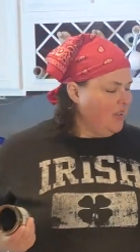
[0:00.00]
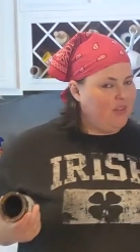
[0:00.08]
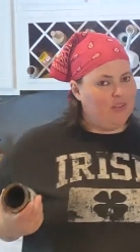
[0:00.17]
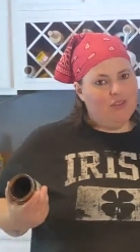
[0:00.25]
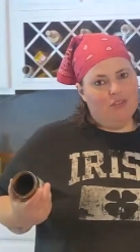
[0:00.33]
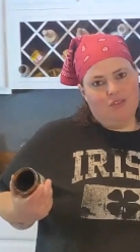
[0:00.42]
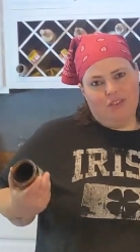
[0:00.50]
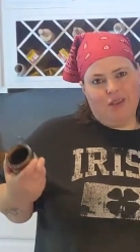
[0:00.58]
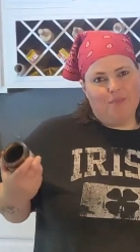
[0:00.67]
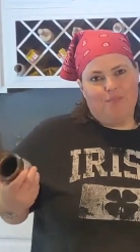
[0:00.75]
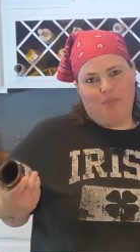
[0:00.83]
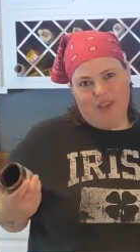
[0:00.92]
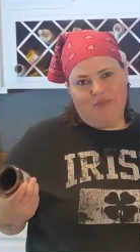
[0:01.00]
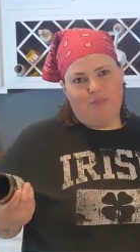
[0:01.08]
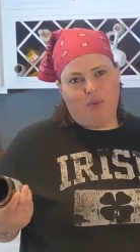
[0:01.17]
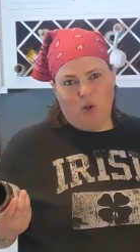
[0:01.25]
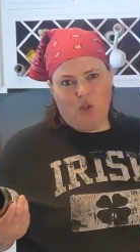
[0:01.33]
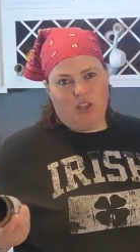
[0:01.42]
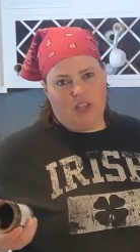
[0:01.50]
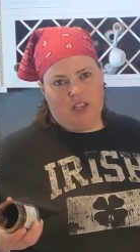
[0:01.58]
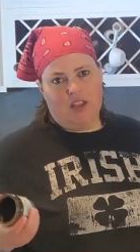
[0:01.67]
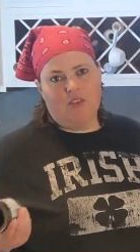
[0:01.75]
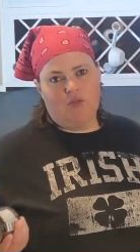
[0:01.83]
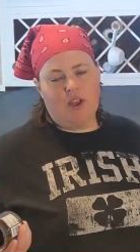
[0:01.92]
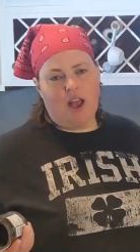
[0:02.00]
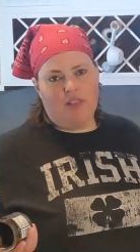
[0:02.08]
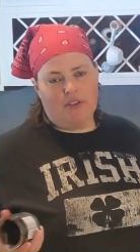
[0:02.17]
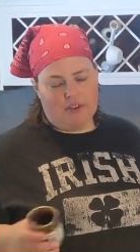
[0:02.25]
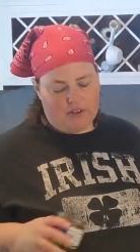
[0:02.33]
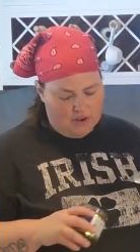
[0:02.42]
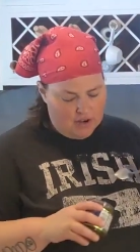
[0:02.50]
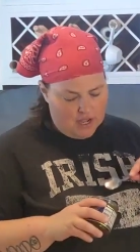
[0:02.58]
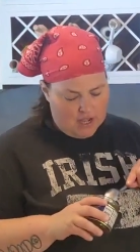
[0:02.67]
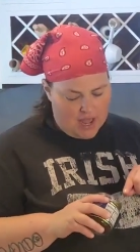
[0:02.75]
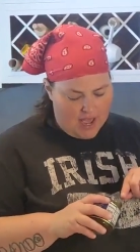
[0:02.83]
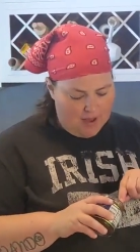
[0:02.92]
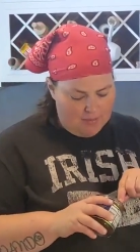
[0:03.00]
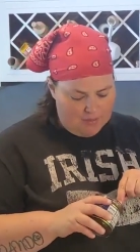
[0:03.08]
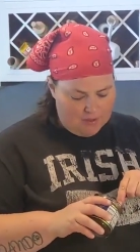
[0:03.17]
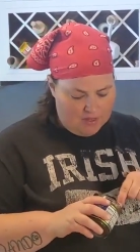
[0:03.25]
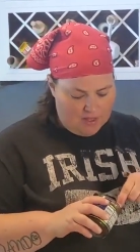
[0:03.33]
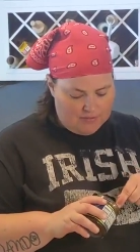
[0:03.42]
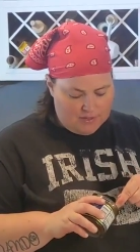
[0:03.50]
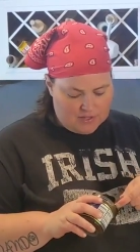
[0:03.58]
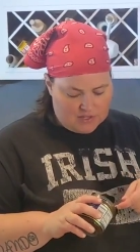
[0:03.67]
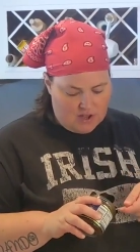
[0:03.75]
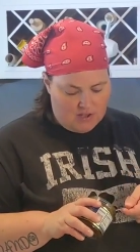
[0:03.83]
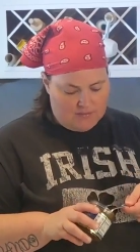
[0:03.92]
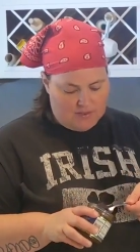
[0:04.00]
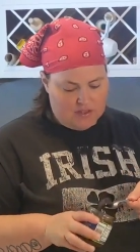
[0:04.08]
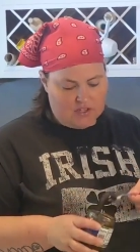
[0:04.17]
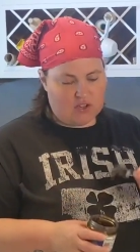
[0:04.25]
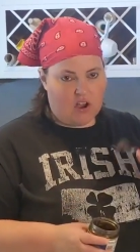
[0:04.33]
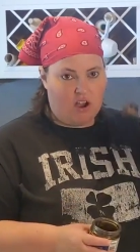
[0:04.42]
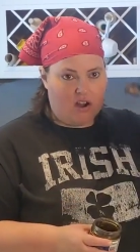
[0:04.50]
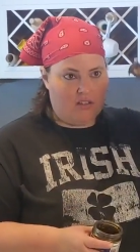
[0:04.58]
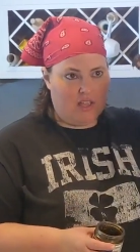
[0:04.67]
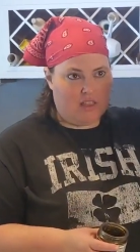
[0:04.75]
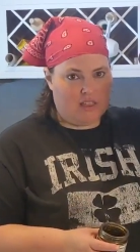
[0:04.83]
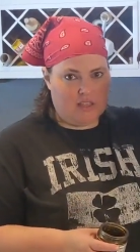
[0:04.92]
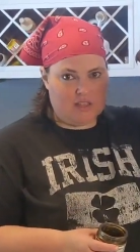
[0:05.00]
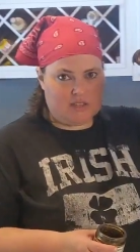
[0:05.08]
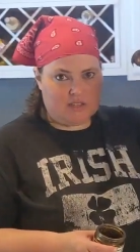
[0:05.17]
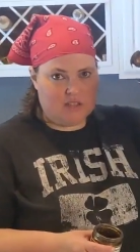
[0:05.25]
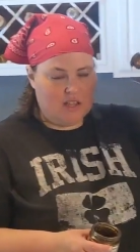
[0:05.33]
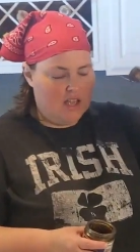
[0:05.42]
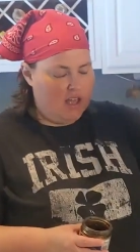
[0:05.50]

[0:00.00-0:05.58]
You like beef bouillon, rather. And I really love this stuff in the jar like this.